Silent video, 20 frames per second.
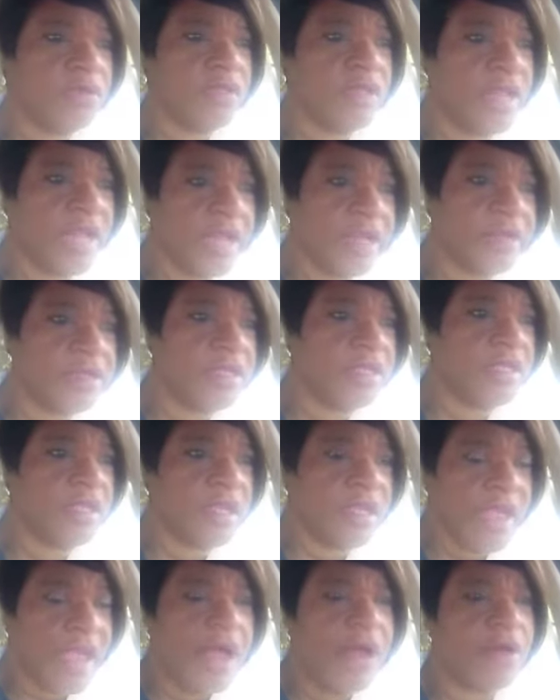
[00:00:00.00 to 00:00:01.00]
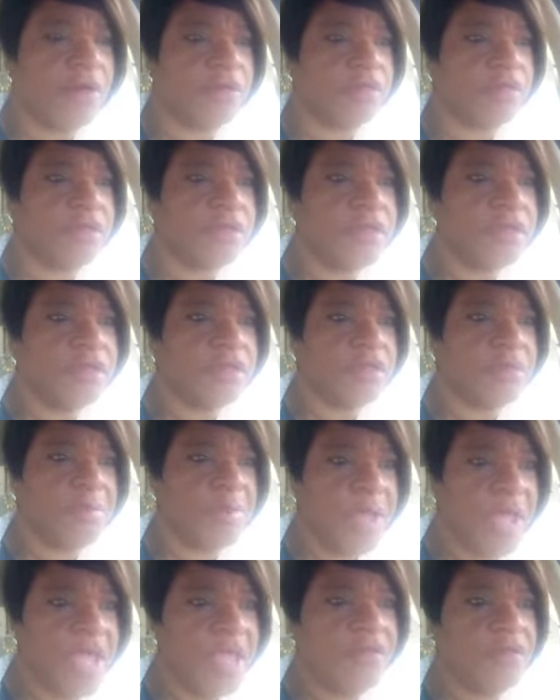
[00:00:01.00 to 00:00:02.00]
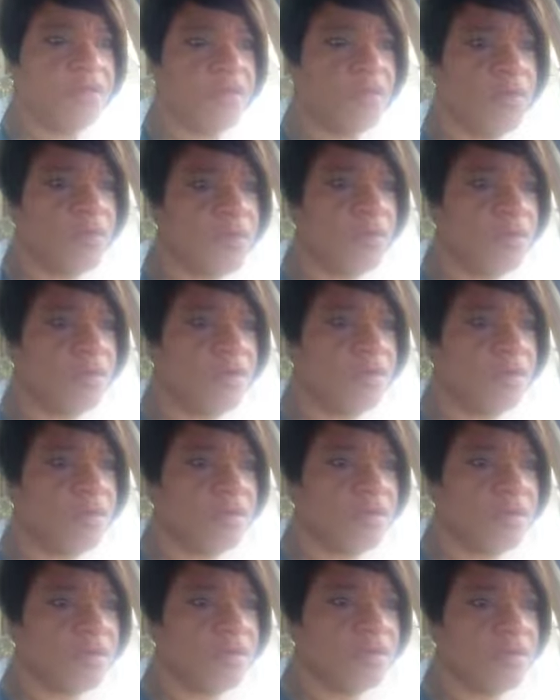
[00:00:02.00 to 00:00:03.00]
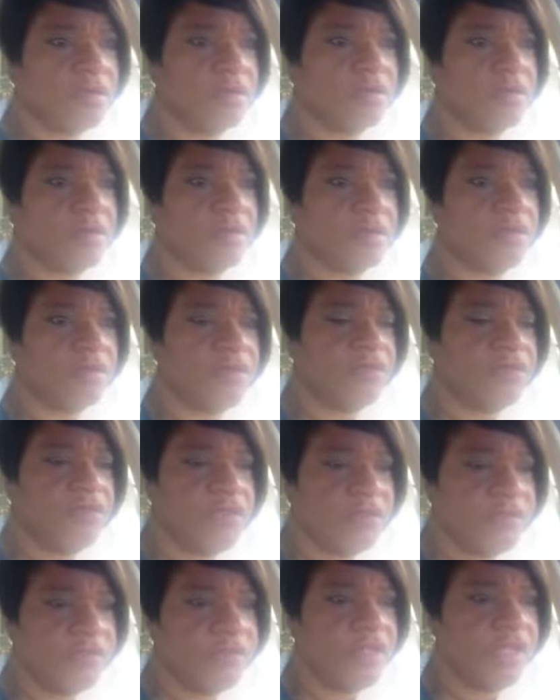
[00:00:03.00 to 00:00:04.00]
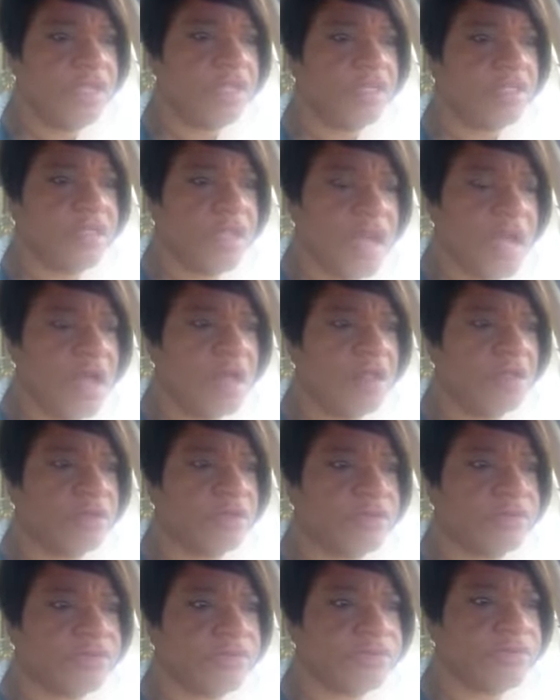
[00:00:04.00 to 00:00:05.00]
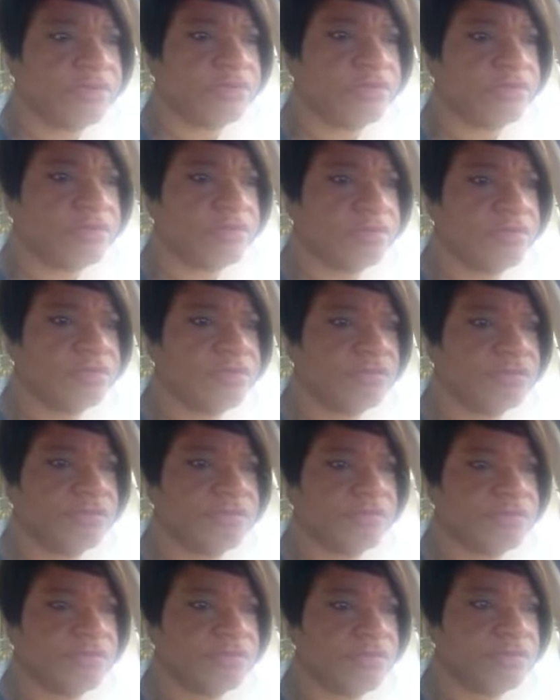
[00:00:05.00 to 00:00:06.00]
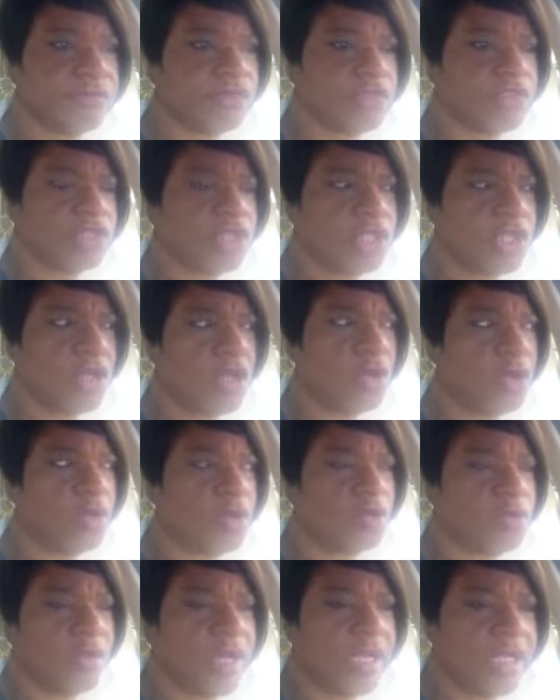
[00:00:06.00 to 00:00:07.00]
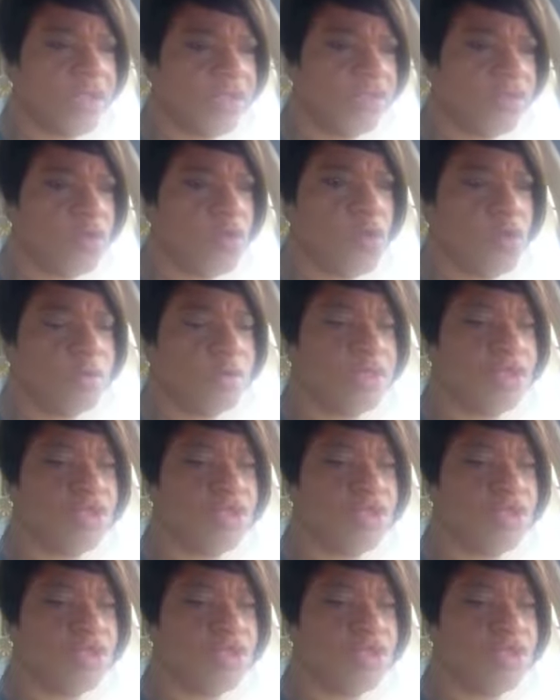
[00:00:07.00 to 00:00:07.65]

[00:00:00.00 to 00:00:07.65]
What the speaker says: that I could kick out to pay for the $15. So I guess it won't be